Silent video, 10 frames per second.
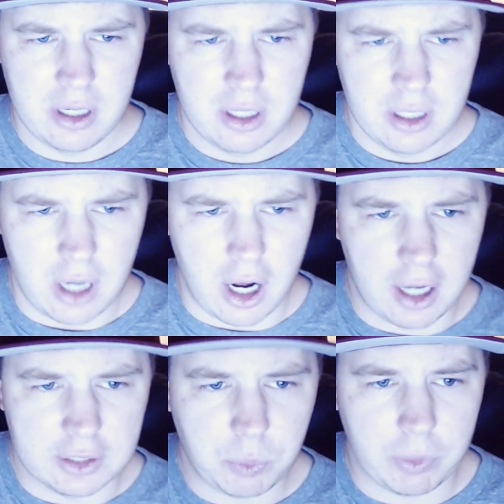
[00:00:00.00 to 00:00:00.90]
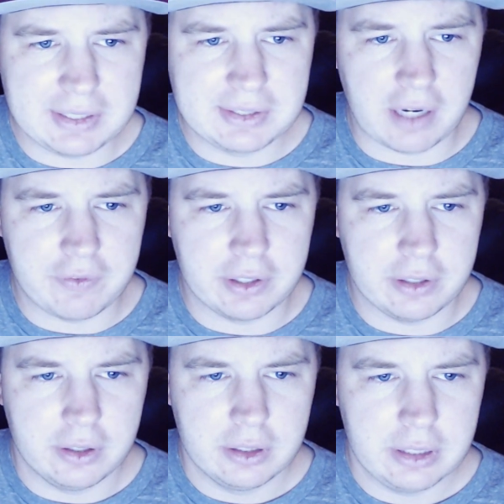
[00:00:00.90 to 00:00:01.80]
27.
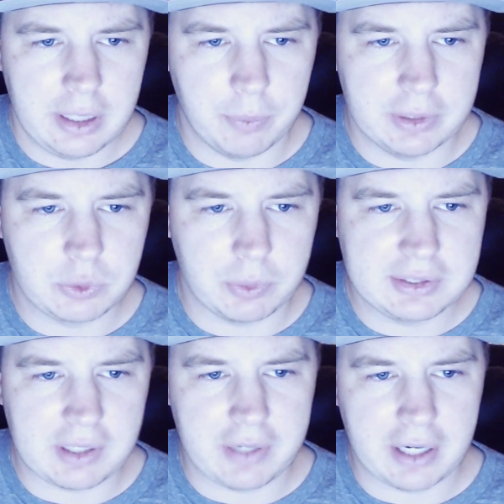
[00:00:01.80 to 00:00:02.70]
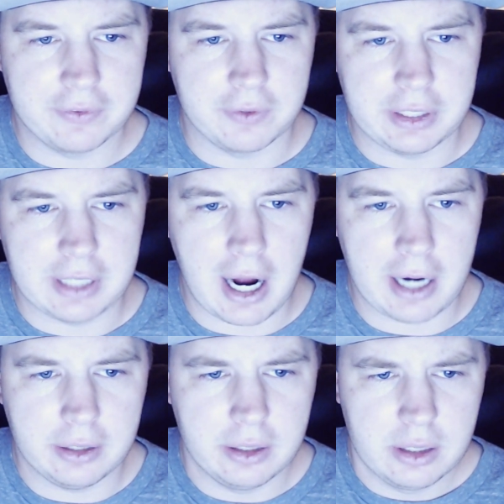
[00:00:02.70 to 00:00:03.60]
He went 27 out of
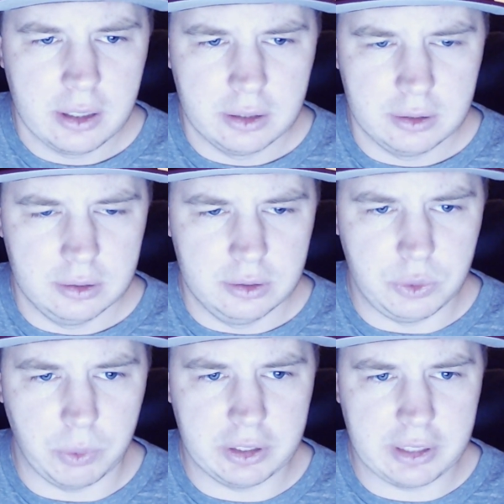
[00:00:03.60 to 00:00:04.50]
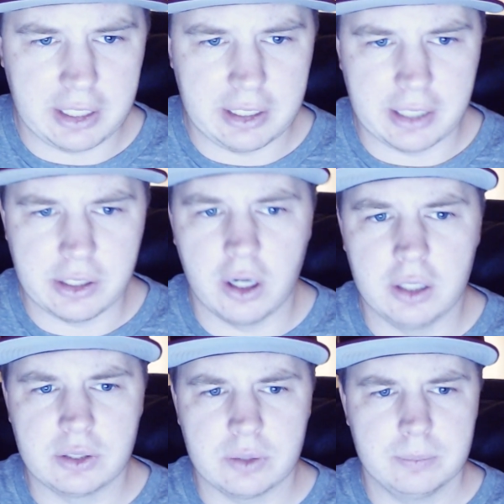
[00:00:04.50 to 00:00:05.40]
39. 299
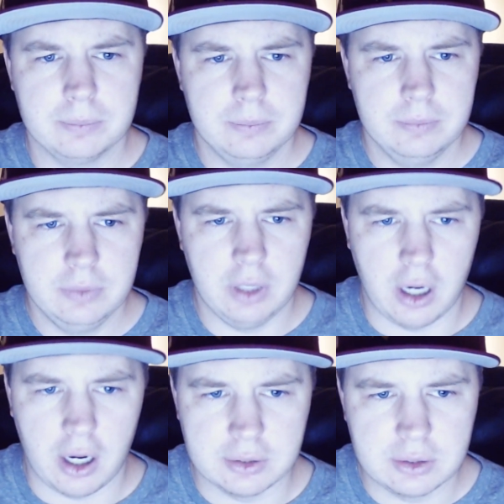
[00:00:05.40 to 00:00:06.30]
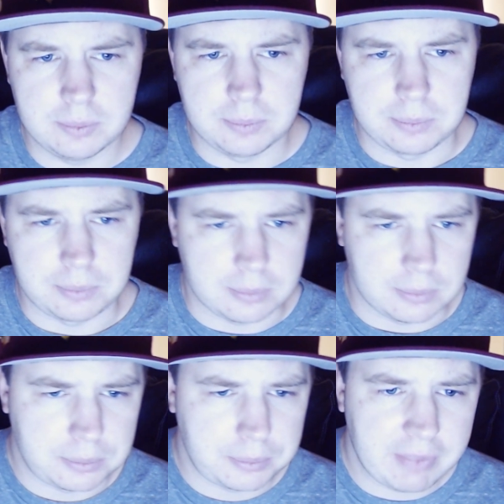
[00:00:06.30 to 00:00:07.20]
yards. That's
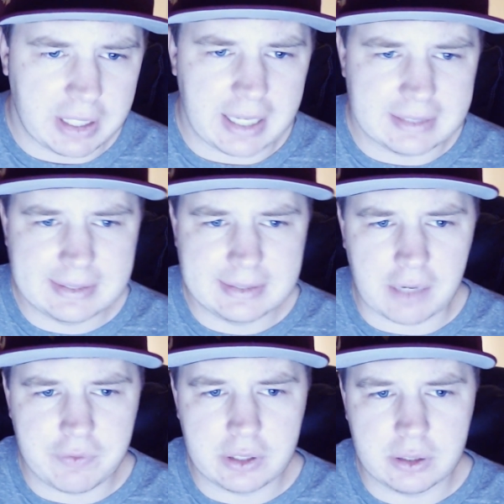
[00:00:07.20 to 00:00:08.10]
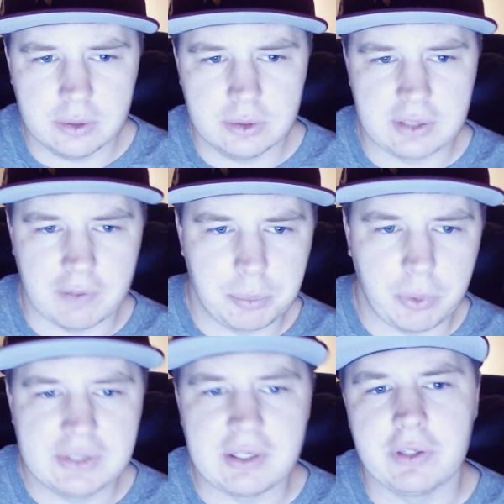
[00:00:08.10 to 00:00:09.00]

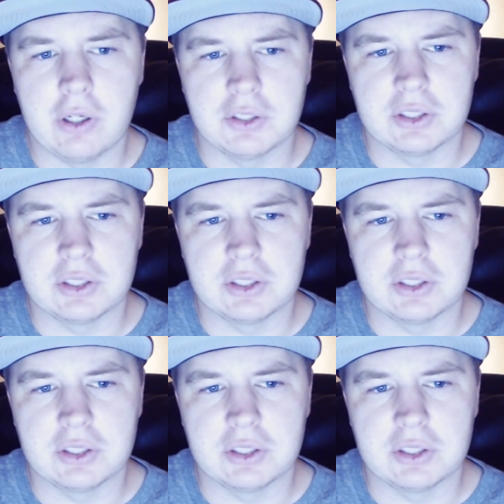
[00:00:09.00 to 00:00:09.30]
7.7 yards